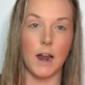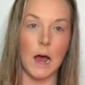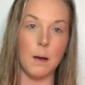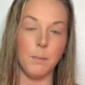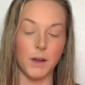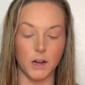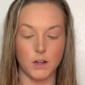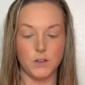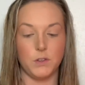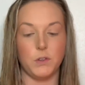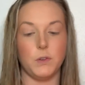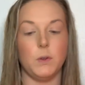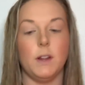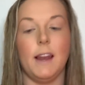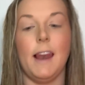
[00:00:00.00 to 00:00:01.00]
I'm going to do
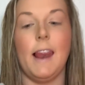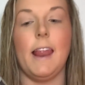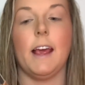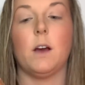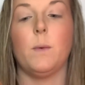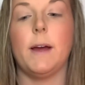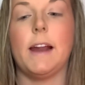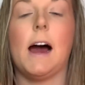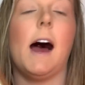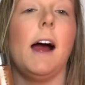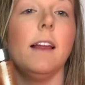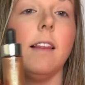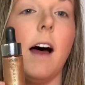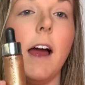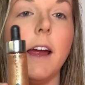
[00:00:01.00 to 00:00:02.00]
liquid
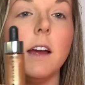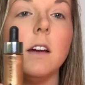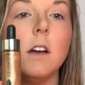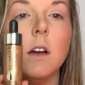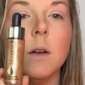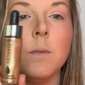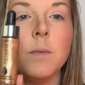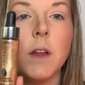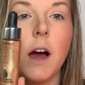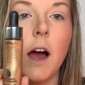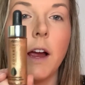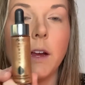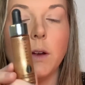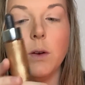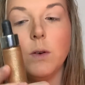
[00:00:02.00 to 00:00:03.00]
highlight. I
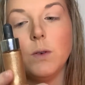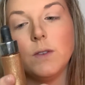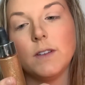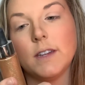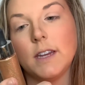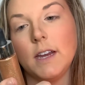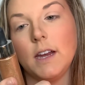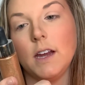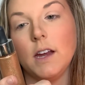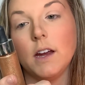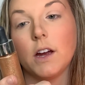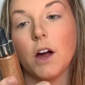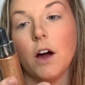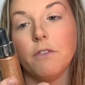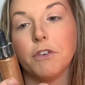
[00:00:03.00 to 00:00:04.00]
use the
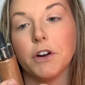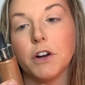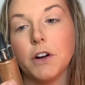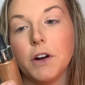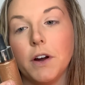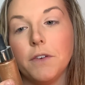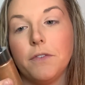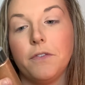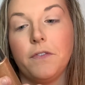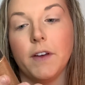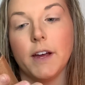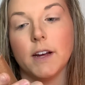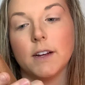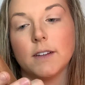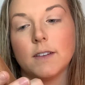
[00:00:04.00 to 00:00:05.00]
Cover
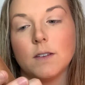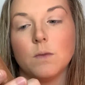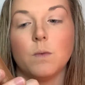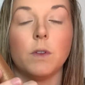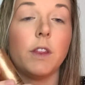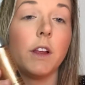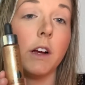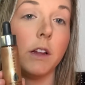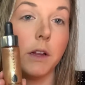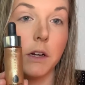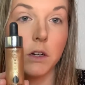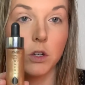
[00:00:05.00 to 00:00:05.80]
Fix, the glitter